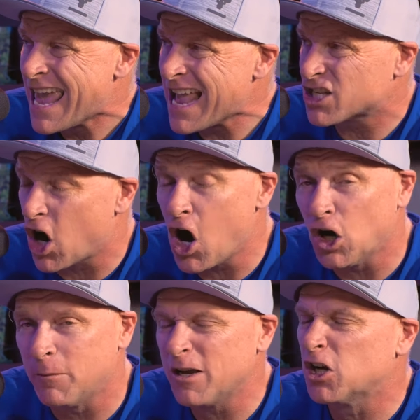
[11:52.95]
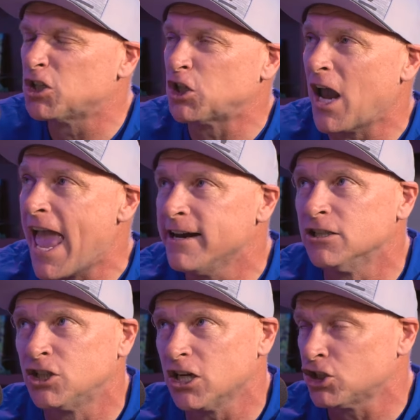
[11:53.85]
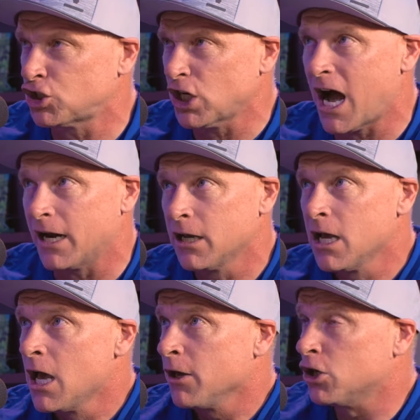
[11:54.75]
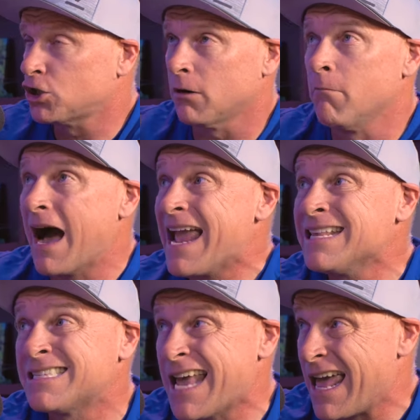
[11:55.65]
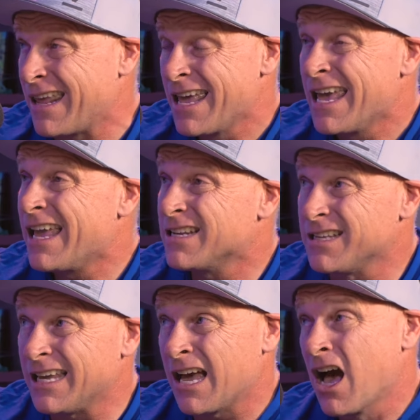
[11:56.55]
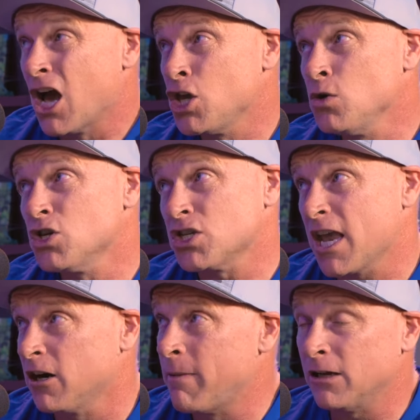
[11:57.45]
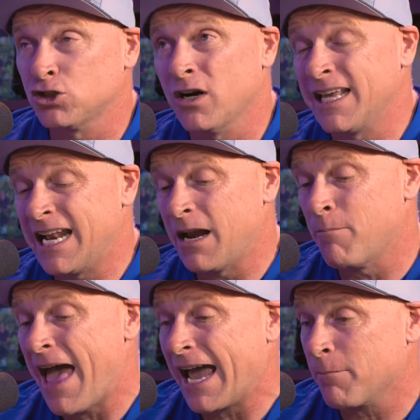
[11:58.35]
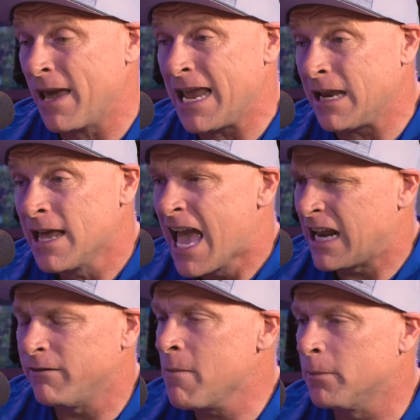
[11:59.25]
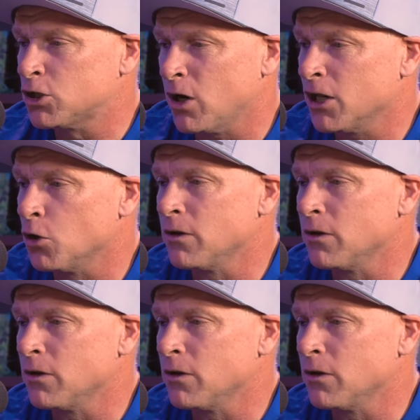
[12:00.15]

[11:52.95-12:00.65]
It's hard because your energy is shot, because your mindset is like you just care about trying to get out of back pain. And I remember trying to